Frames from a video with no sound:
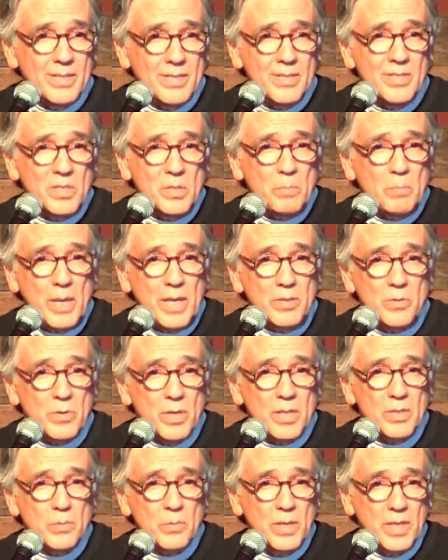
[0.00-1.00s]
This isn't
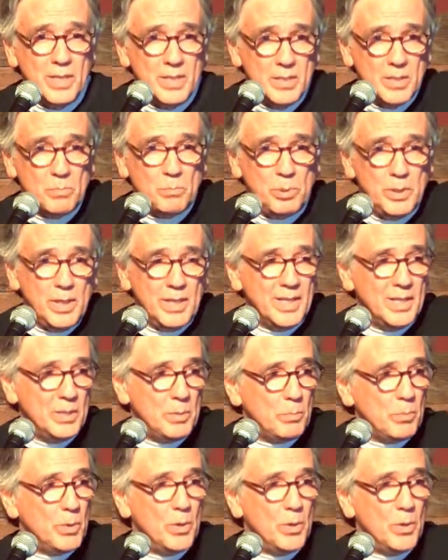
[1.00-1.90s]
Matrix where you can just plug in the